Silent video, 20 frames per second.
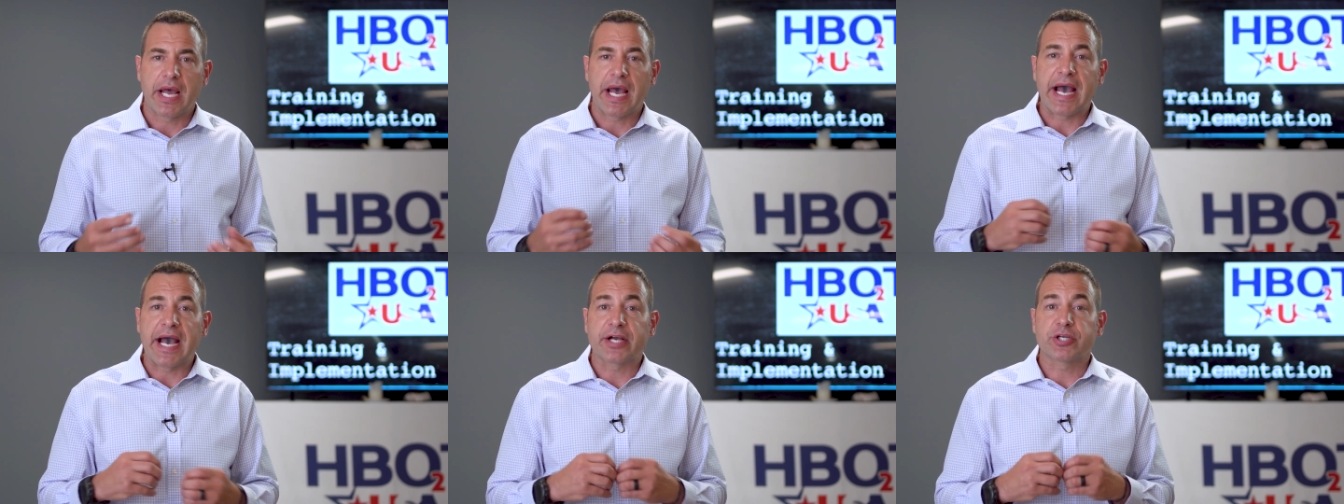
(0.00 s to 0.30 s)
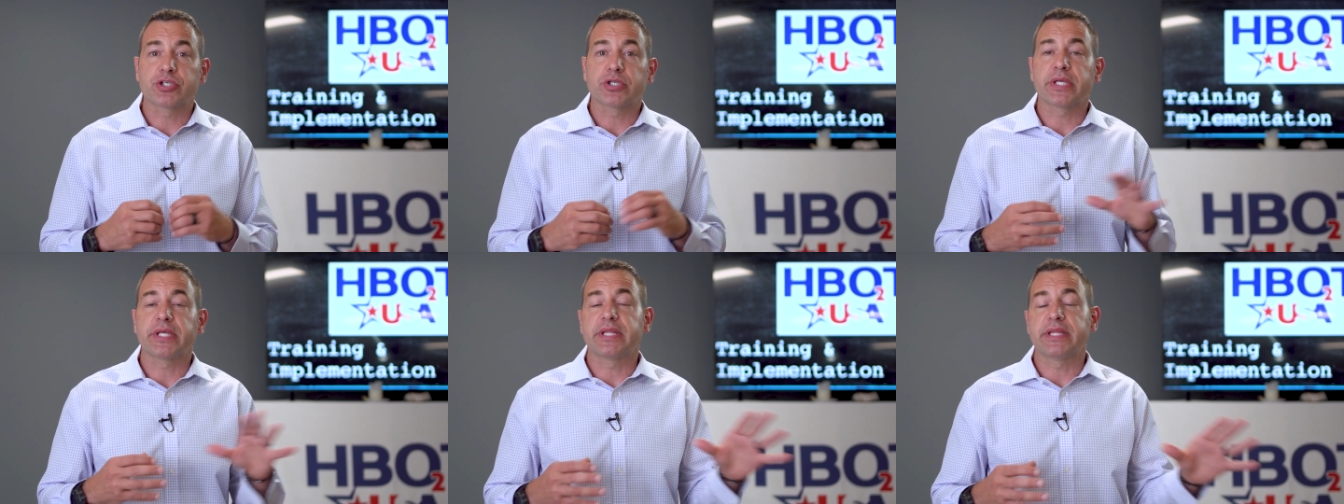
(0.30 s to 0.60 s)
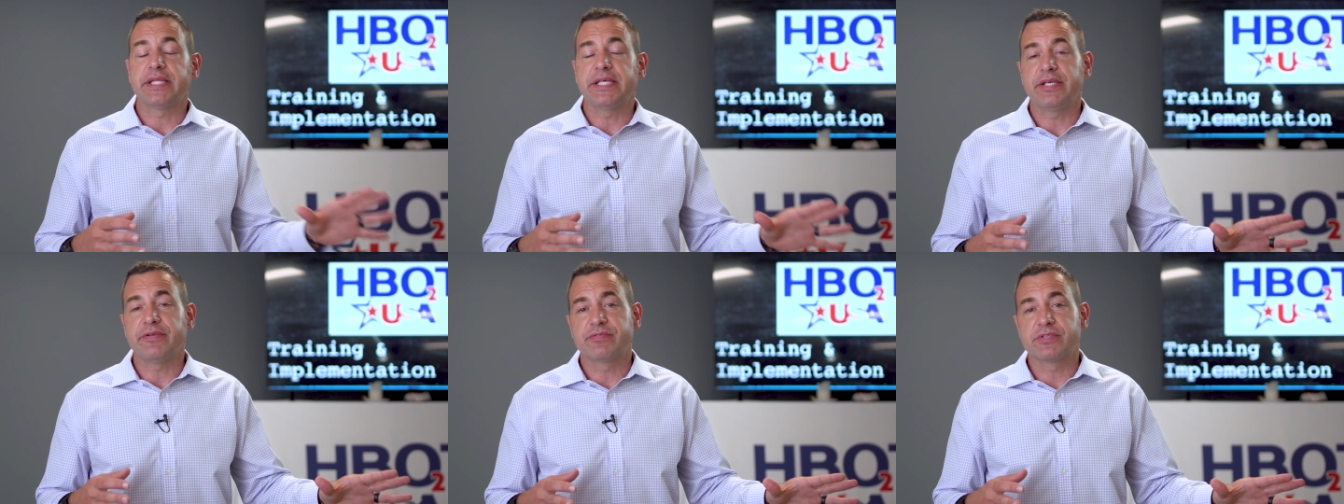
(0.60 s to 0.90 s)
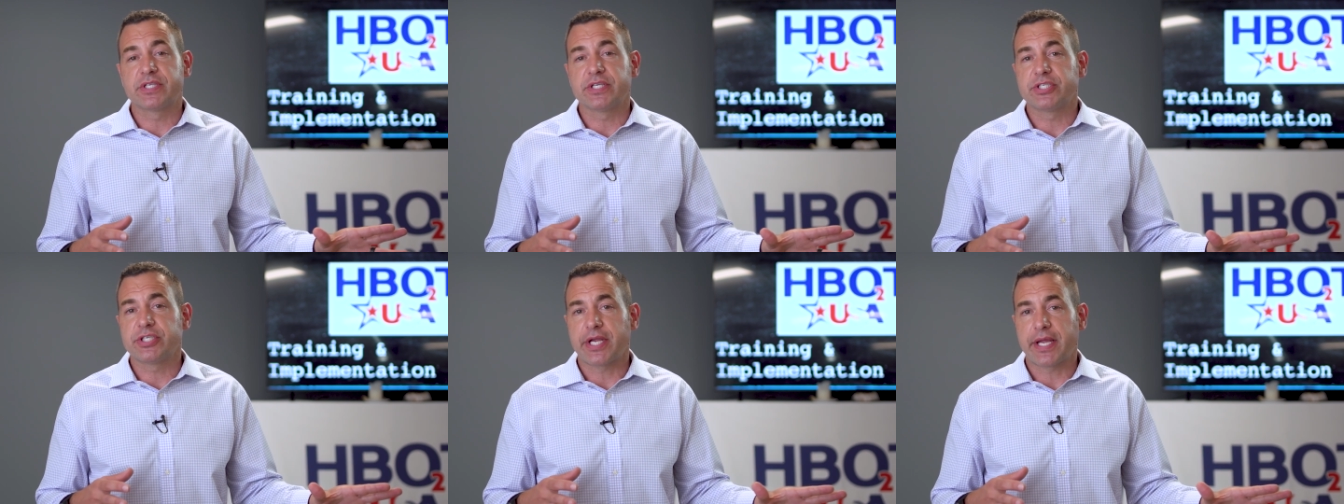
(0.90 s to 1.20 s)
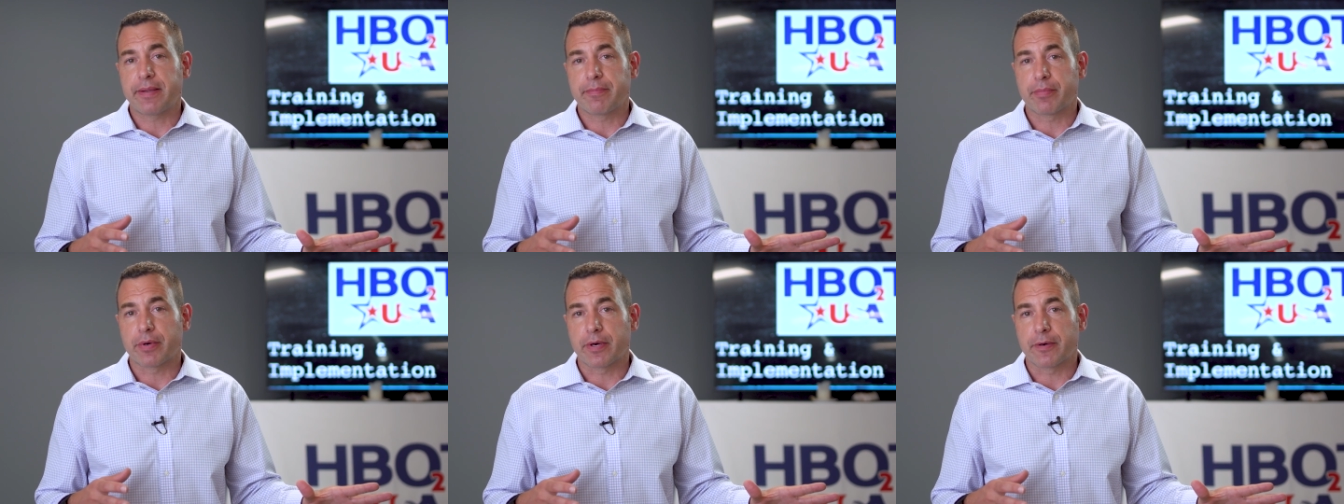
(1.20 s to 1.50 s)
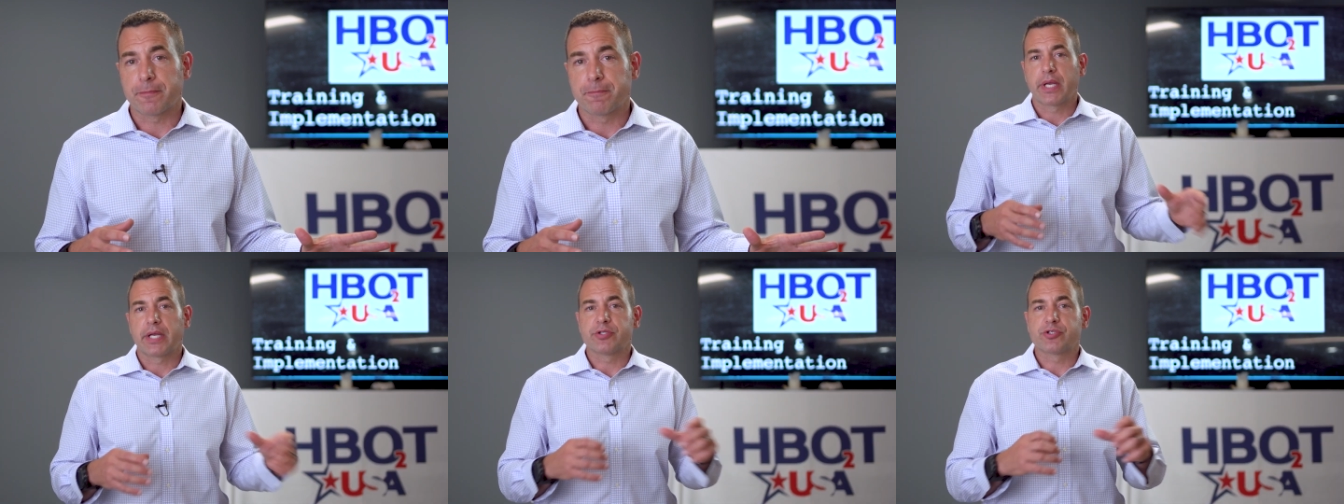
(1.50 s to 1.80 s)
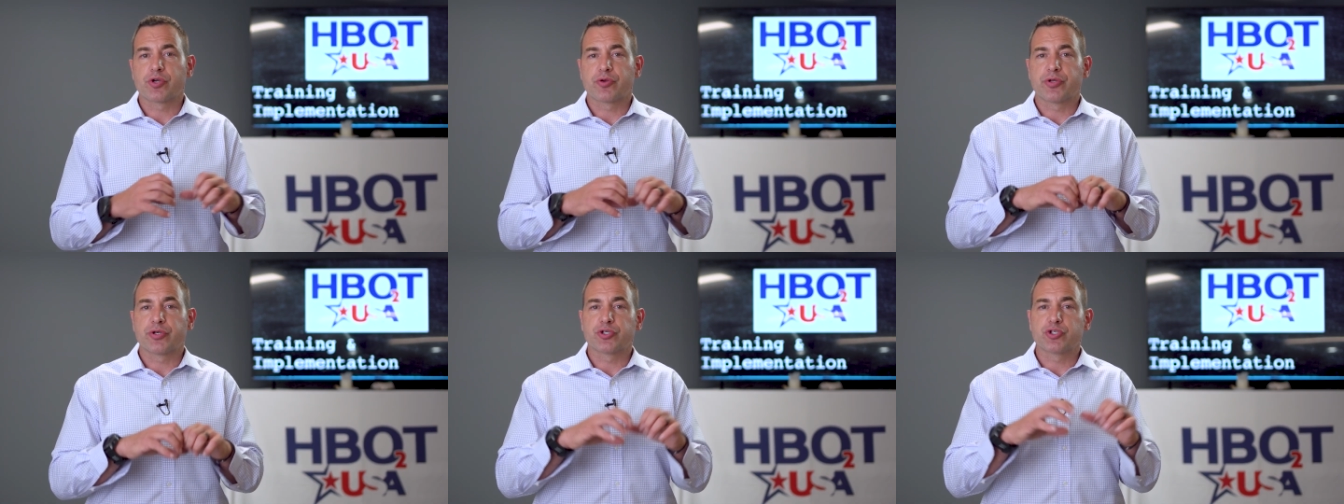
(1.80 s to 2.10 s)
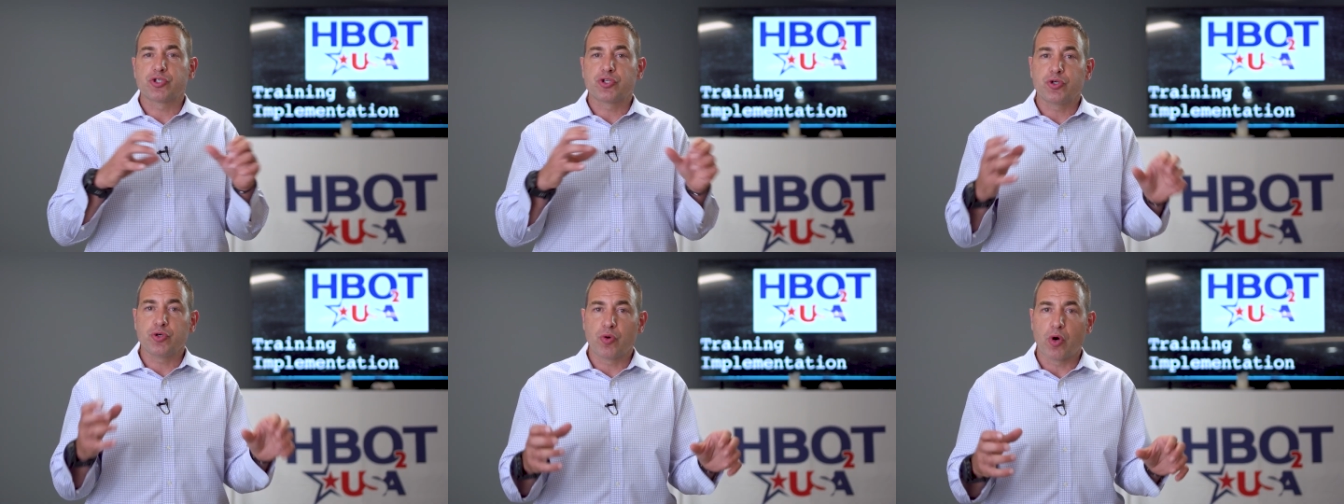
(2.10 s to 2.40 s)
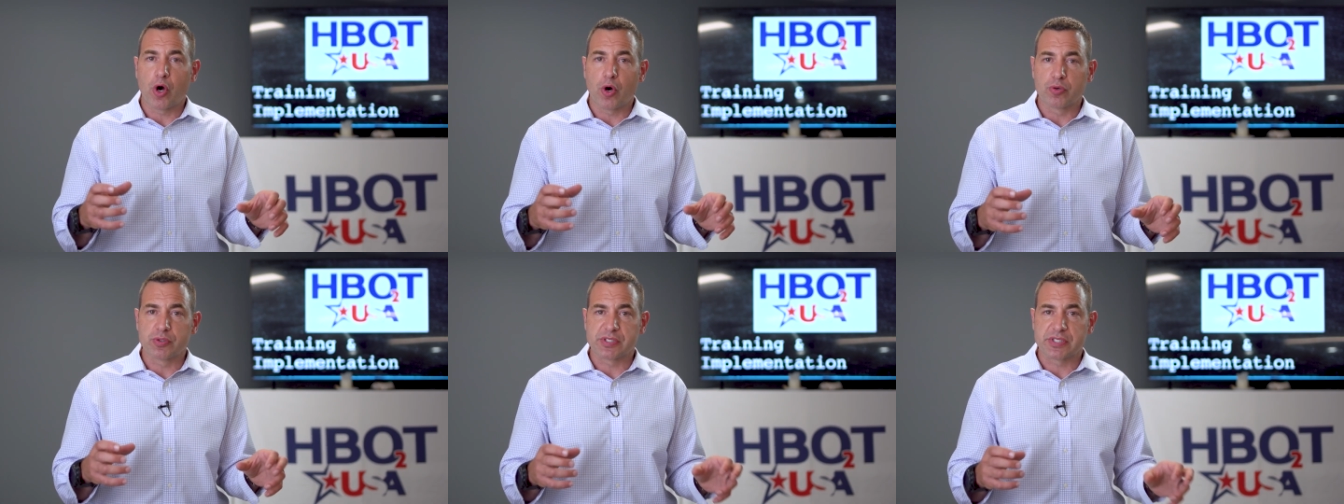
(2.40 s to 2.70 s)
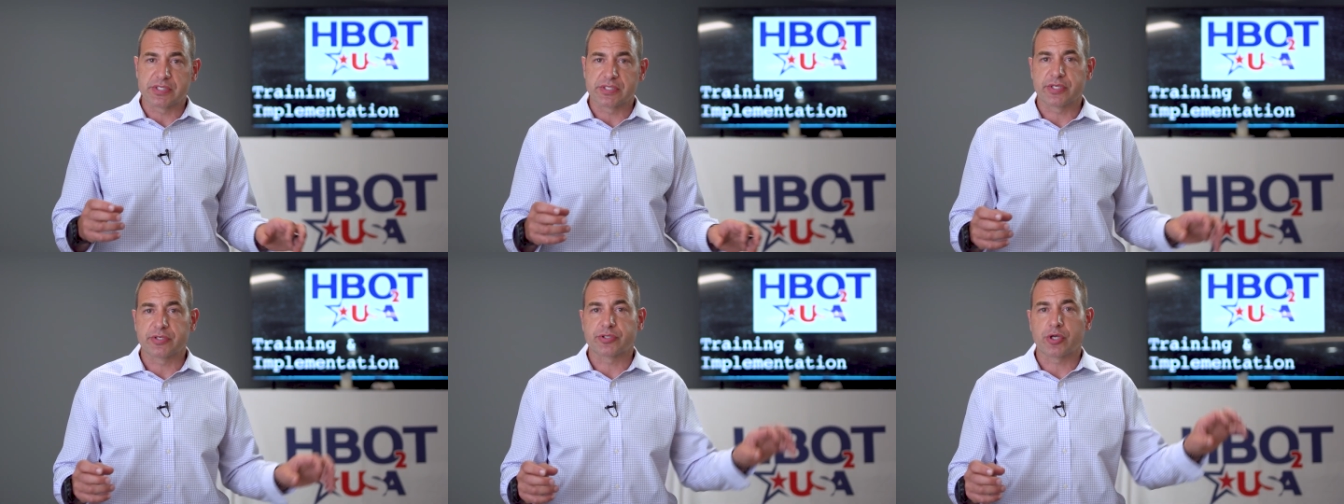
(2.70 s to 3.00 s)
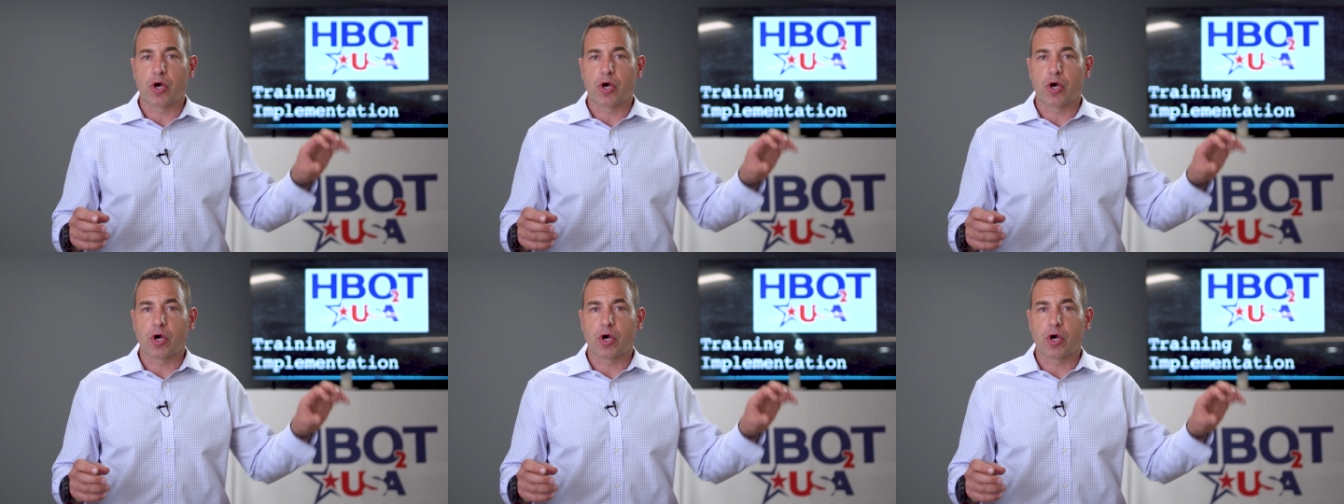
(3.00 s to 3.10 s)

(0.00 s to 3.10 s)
actually leaves the chamber. And so there's two hoses. There's